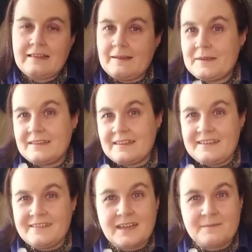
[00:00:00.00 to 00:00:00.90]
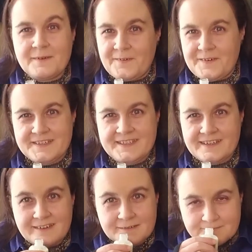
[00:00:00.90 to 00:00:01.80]
getting the cucumber for
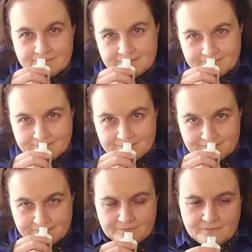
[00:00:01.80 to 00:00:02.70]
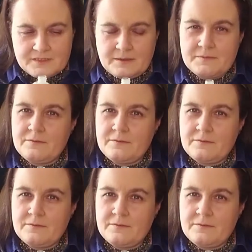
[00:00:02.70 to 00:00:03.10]
sure. Something